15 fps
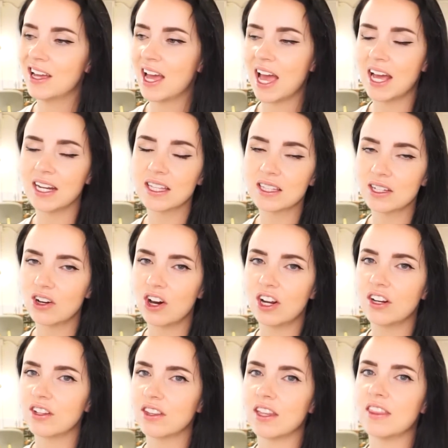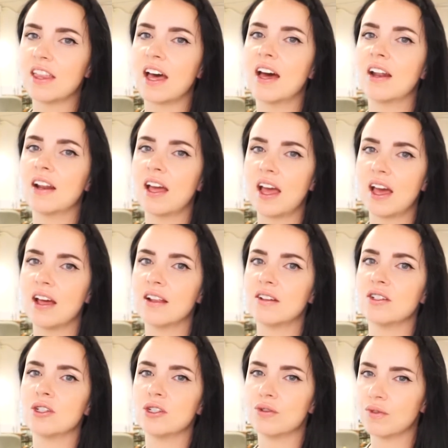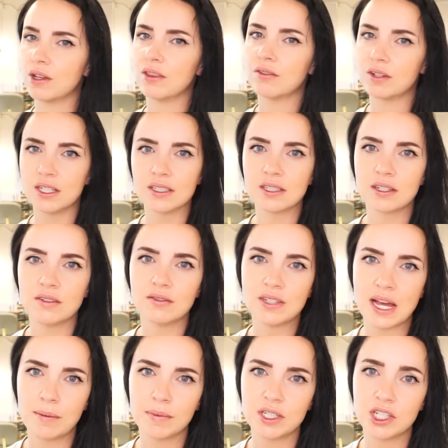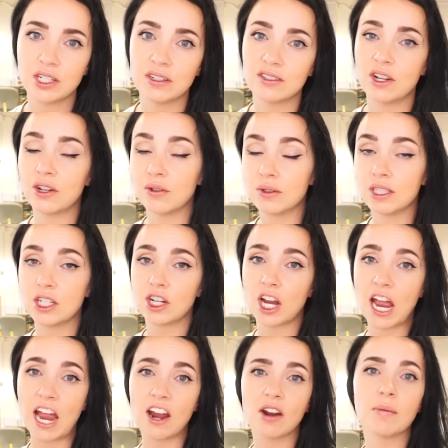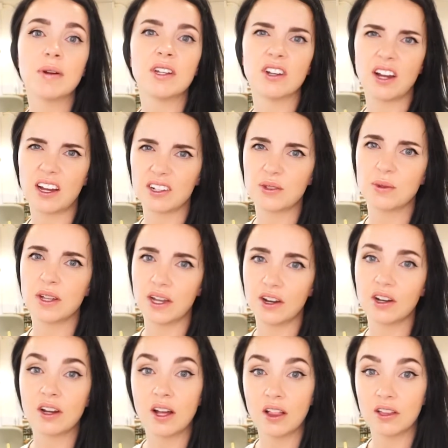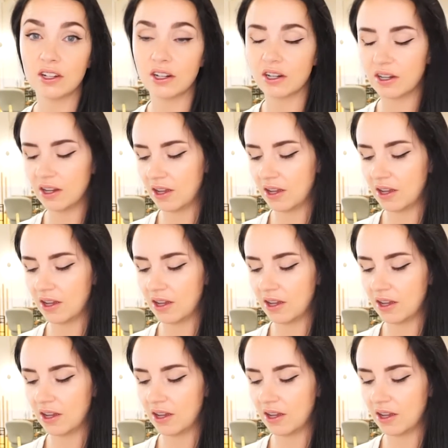Anything hotter than that and you run the risk of damaging not only your hair, but your actual hair color.